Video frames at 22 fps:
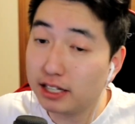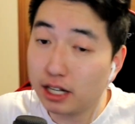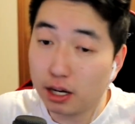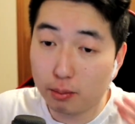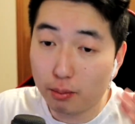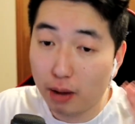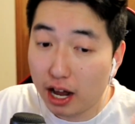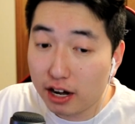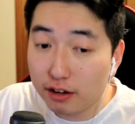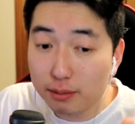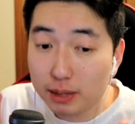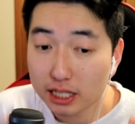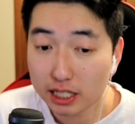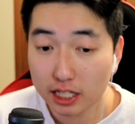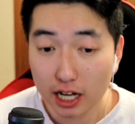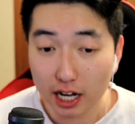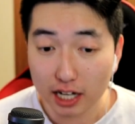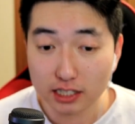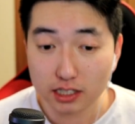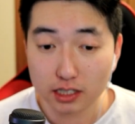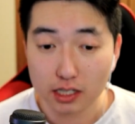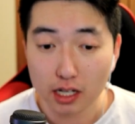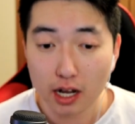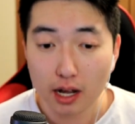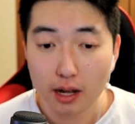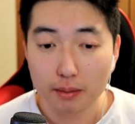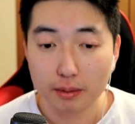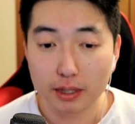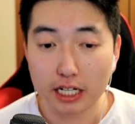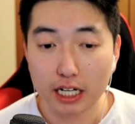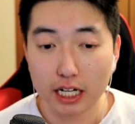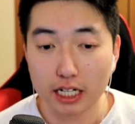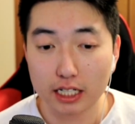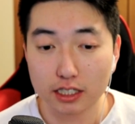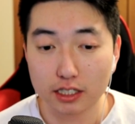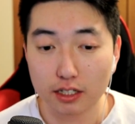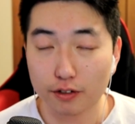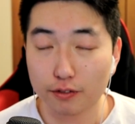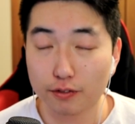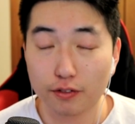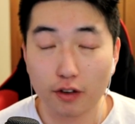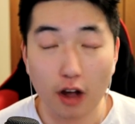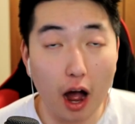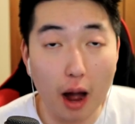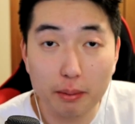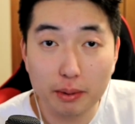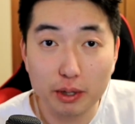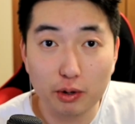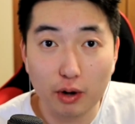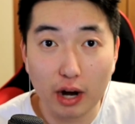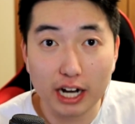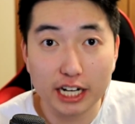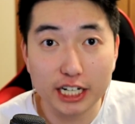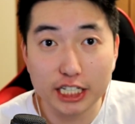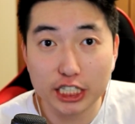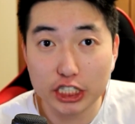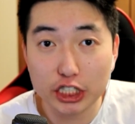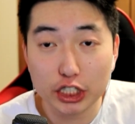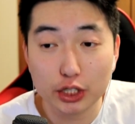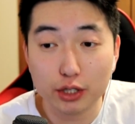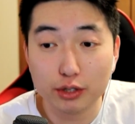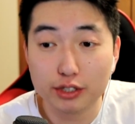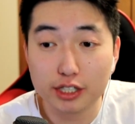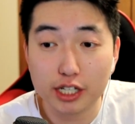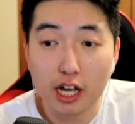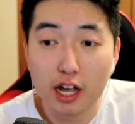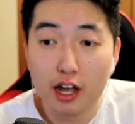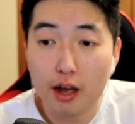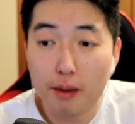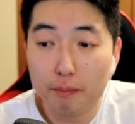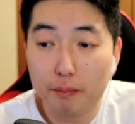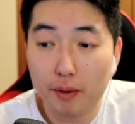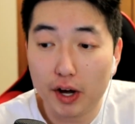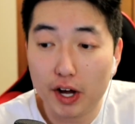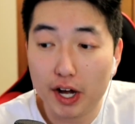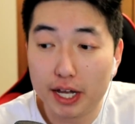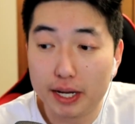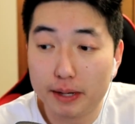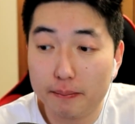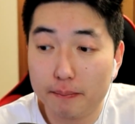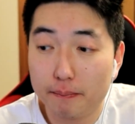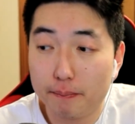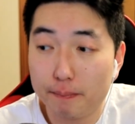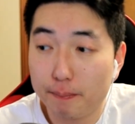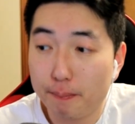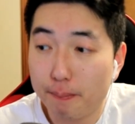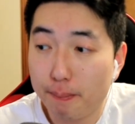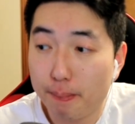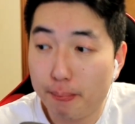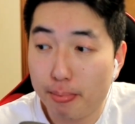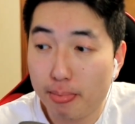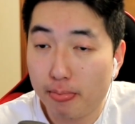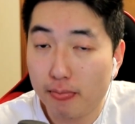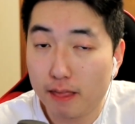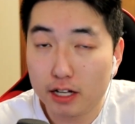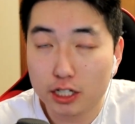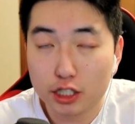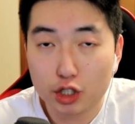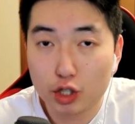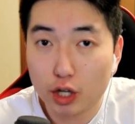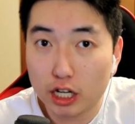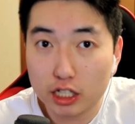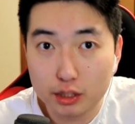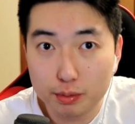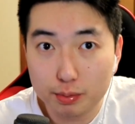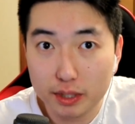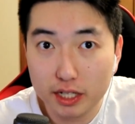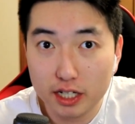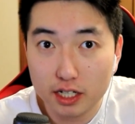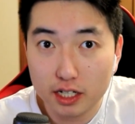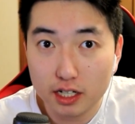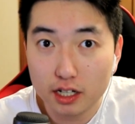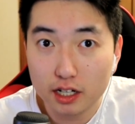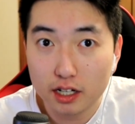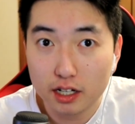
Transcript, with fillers: There might have been cuts because of copyright issues, but trust me,